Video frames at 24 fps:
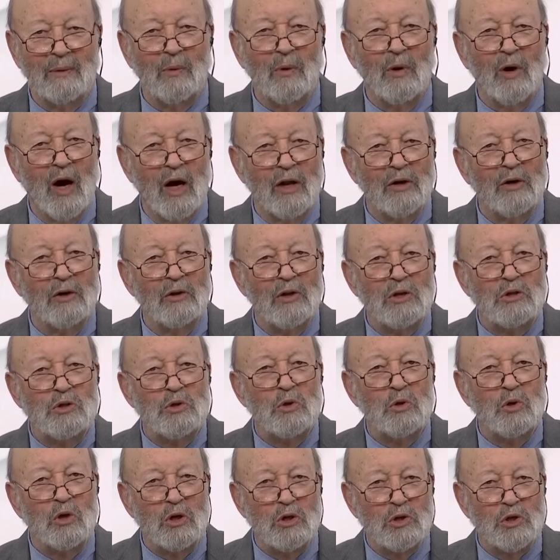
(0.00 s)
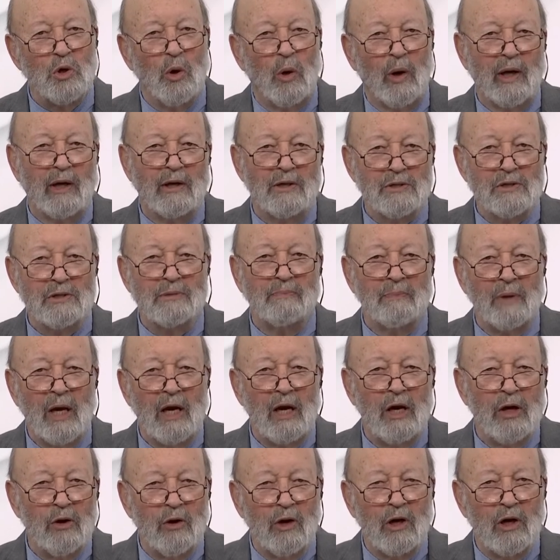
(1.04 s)
We're honored that you could join us.
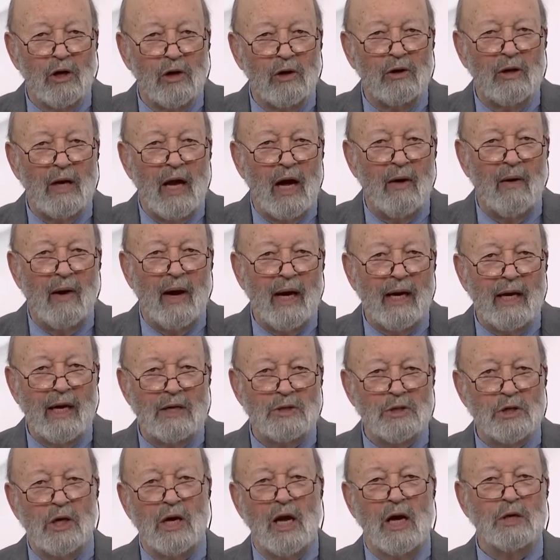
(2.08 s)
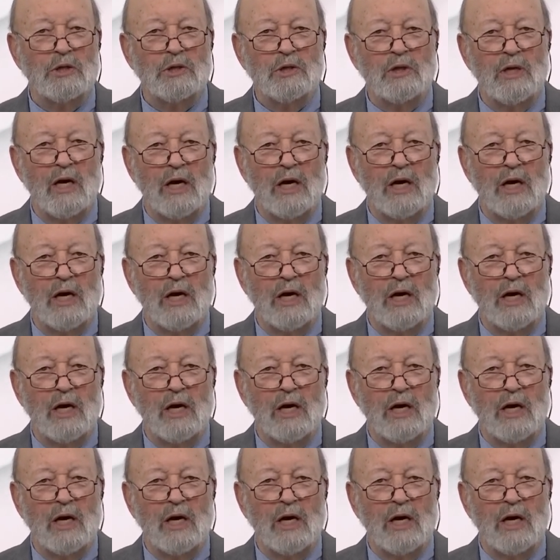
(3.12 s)
You're going to learn how ag education